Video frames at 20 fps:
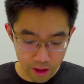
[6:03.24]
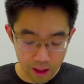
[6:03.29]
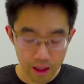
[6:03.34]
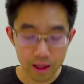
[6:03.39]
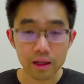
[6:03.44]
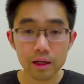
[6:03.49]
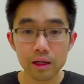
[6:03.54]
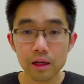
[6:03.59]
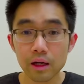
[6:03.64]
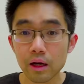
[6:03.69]

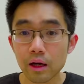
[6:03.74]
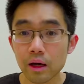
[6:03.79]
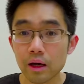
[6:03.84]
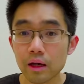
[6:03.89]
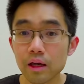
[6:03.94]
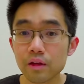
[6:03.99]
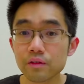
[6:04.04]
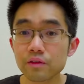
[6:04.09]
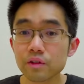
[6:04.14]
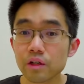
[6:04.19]
that
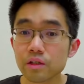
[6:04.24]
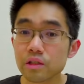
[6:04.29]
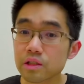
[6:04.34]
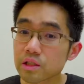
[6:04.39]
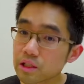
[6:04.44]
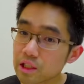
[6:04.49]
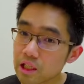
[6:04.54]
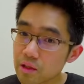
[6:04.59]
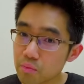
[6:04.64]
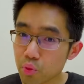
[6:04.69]
it's a
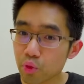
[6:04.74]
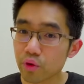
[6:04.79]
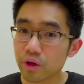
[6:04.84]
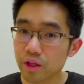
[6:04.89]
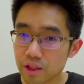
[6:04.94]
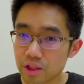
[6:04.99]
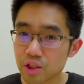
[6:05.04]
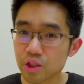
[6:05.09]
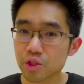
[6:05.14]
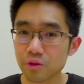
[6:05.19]

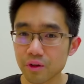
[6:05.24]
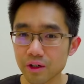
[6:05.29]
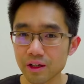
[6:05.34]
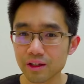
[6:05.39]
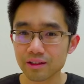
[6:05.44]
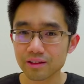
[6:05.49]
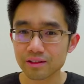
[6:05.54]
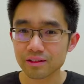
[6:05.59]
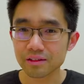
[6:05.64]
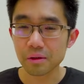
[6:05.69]
slippery
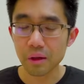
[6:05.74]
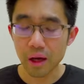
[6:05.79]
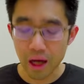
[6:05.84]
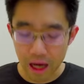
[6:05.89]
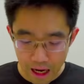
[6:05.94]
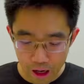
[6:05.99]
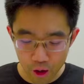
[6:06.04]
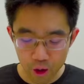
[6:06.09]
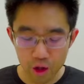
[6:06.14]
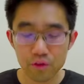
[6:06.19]
string,
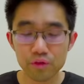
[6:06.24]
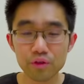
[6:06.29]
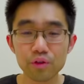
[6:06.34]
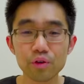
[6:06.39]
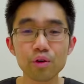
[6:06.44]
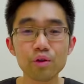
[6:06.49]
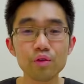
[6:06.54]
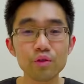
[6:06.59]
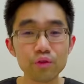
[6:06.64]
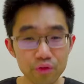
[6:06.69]

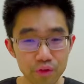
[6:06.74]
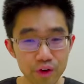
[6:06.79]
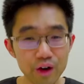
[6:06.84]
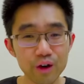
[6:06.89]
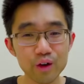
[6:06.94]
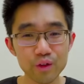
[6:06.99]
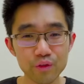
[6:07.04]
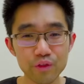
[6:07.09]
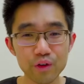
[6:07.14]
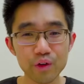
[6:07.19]
however
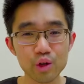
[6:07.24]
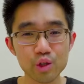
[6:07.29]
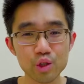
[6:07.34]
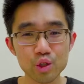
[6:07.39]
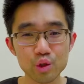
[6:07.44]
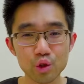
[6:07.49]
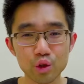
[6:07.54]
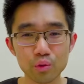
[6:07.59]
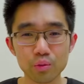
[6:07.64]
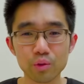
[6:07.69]
very, very
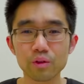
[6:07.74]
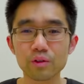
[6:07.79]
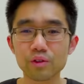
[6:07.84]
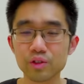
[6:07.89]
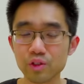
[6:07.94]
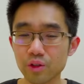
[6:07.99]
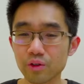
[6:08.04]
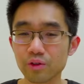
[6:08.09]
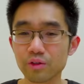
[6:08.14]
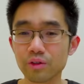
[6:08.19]
durable.
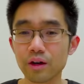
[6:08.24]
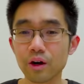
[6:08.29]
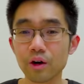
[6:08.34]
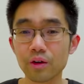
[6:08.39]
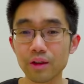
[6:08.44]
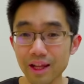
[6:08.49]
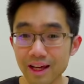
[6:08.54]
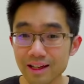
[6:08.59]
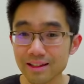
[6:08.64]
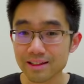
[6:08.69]
So
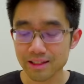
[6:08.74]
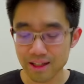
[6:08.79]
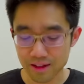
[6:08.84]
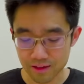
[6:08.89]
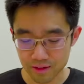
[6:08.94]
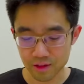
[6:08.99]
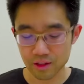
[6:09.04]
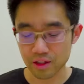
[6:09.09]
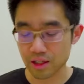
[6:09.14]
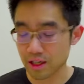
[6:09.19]
on that
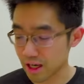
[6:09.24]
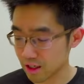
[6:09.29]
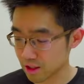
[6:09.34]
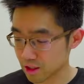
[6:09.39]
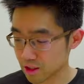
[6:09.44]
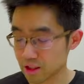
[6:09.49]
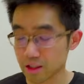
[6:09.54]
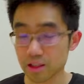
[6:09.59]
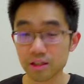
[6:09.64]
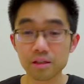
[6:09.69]
sense, it
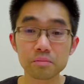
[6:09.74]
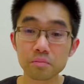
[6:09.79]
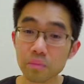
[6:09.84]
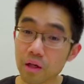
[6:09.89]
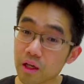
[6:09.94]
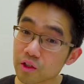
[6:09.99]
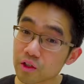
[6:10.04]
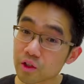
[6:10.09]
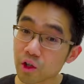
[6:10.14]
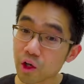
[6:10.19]
actually
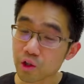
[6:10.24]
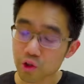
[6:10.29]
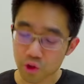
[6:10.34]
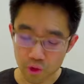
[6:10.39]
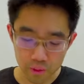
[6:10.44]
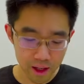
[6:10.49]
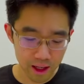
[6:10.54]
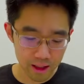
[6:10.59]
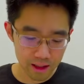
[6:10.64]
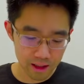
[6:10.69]
is not too
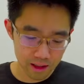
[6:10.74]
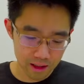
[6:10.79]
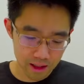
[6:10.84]
bad.